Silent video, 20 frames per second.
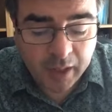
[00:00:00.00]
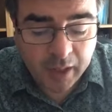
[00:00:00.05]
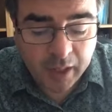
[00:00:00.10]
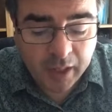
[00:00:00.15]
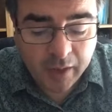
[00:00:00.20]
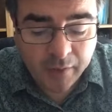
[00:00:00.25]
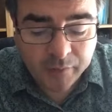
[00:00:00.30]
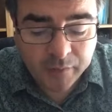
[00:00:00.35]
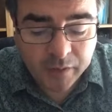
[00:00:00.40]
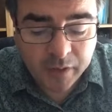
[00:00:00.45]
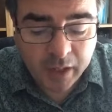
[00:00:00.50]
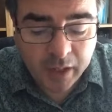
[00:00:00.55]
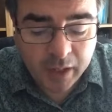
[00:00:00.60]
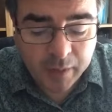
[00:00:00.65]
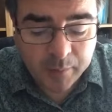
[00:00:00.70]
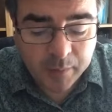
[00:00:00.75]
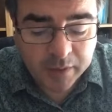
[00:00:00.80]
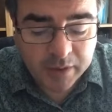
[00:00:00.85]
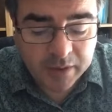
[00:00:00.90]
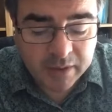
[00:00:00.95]
After
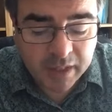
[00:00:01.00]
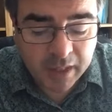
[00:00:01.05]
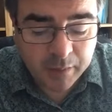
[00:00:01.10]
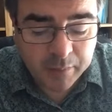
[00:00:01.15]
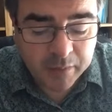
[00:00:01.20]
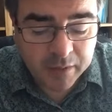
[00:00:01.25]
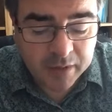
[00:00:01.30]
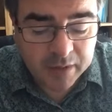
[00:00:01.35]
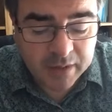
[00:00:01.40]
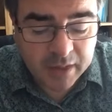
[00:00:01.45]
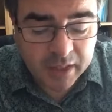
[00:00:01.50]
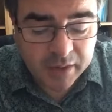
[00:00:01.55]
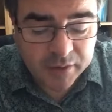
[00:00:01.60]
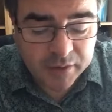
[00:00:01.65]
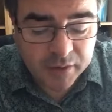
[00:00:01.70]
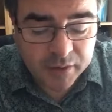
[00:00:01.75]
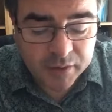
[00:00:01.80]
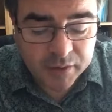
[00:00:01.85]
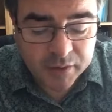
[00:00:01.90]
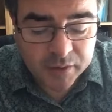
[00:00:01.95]
him, at the time of the
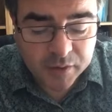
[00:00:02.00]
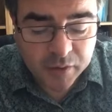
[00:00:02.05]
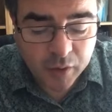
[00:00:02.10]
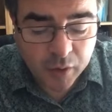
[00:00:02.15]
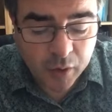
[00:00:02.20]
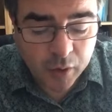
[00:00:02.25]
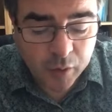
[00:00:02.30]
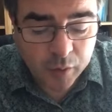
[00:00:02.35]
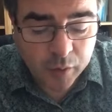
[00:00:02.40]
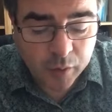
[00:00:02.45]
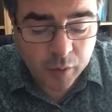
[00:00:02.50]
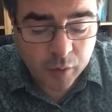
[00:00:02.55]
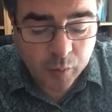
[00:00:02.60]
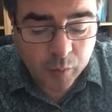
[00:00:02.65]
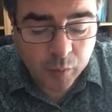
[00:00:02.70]
census, there